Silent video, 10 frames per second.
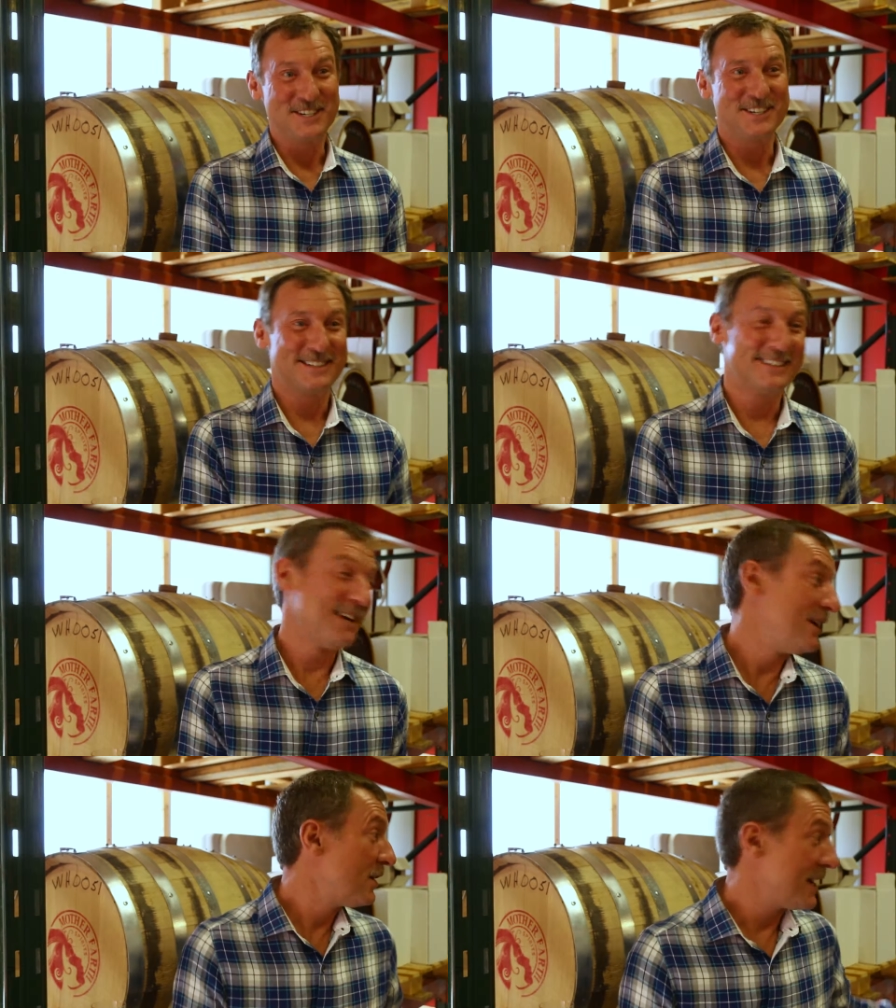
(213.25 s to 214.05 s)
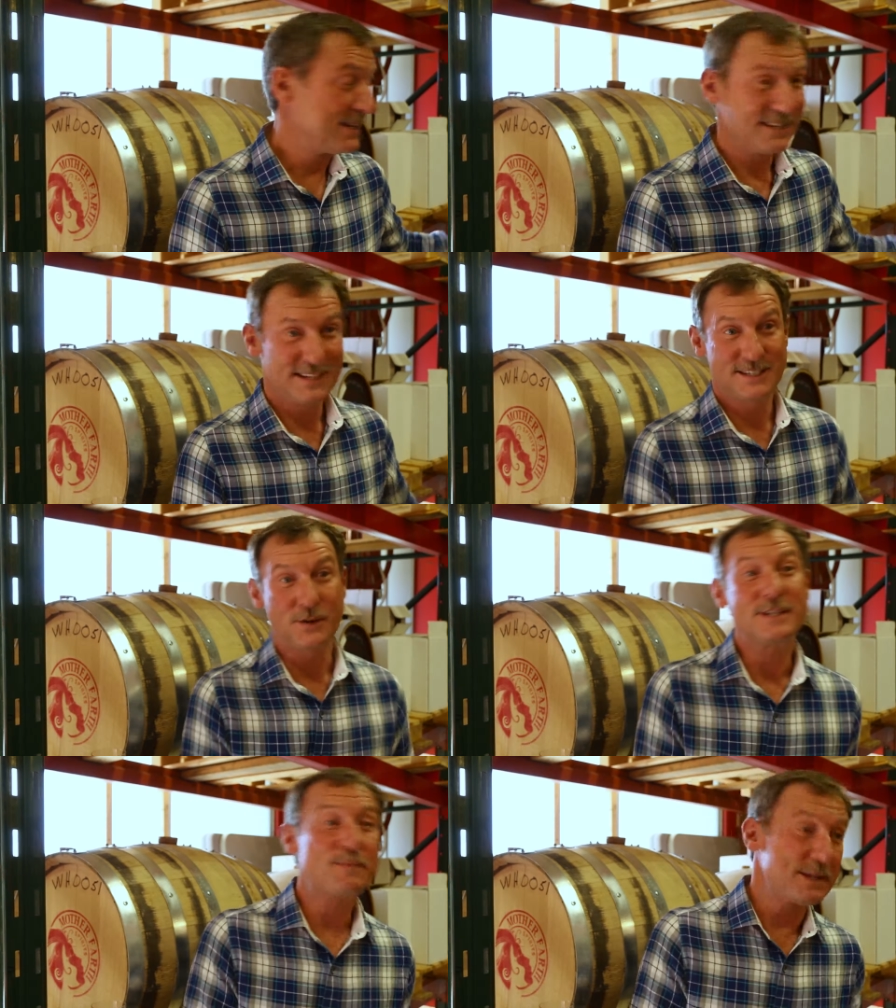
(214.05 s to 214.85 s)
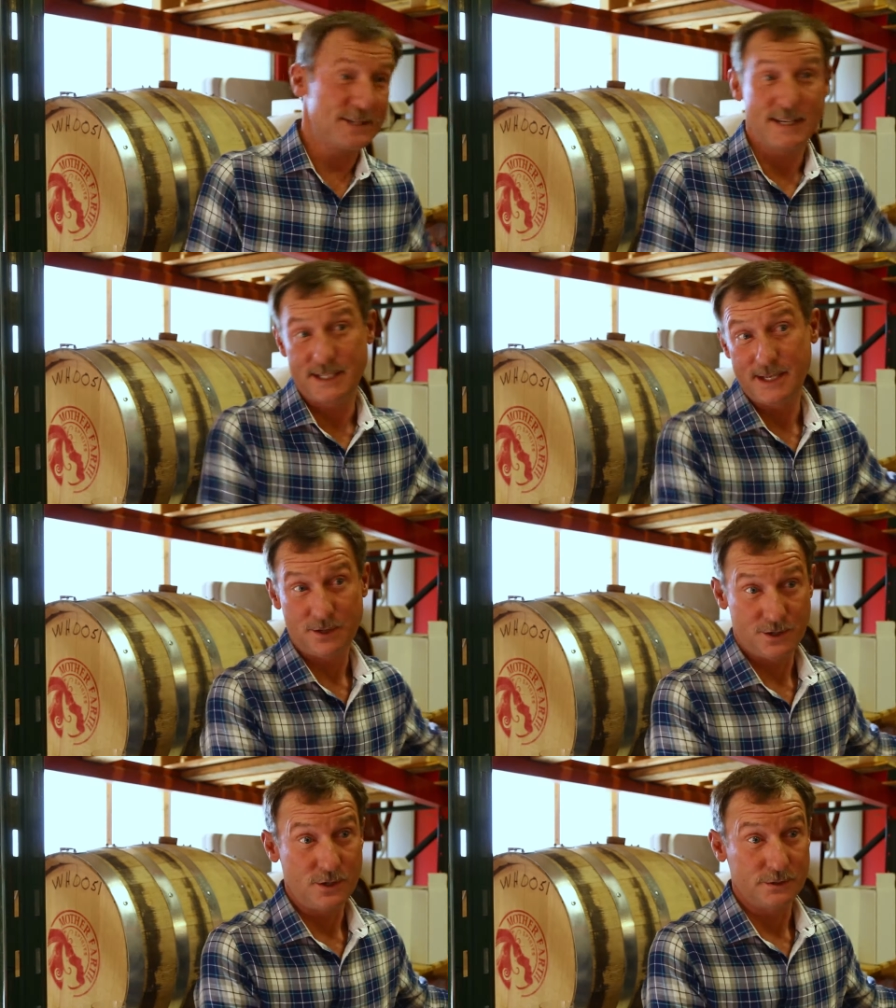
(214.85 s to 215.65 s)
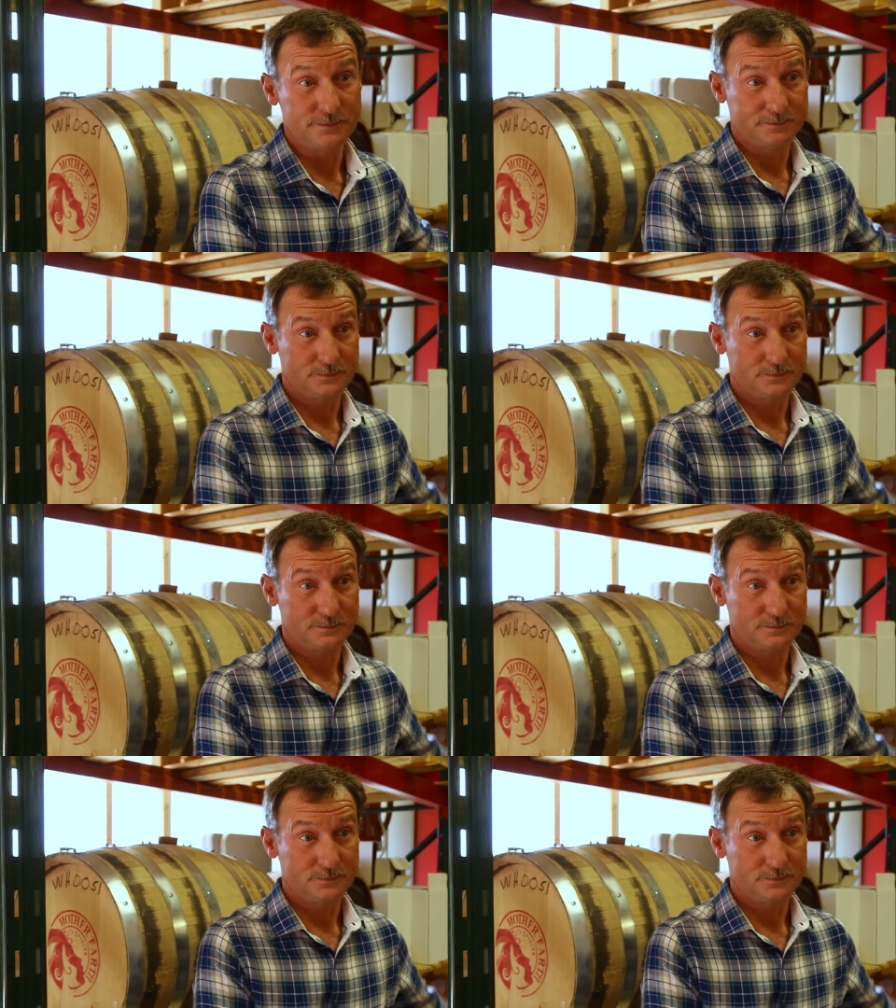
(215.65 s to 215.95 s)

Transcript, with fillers: Did you? Where'd you find that thing? So it's about 60 years old.